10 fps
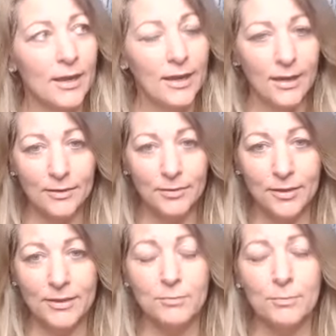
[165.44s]
uh,
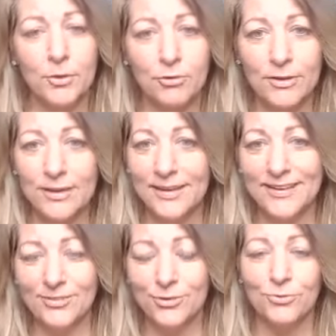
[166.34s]
I think Mercury
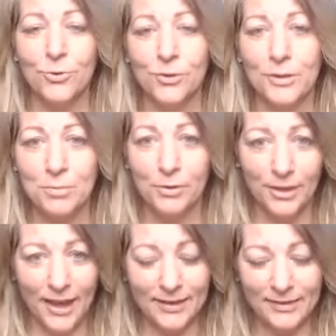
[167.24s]
is your ruling
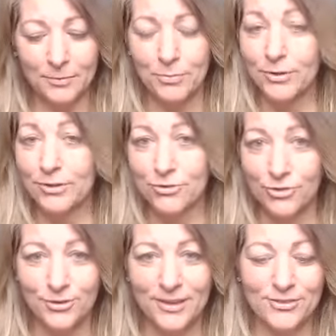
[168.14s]
planet. I'm pretty
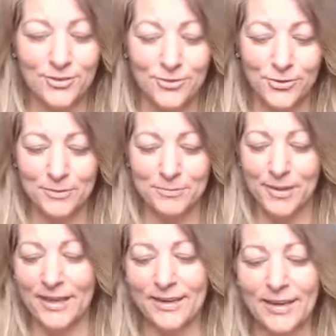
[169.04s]
sure that's your ruling
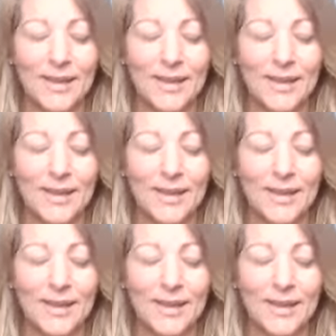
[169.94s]
planet.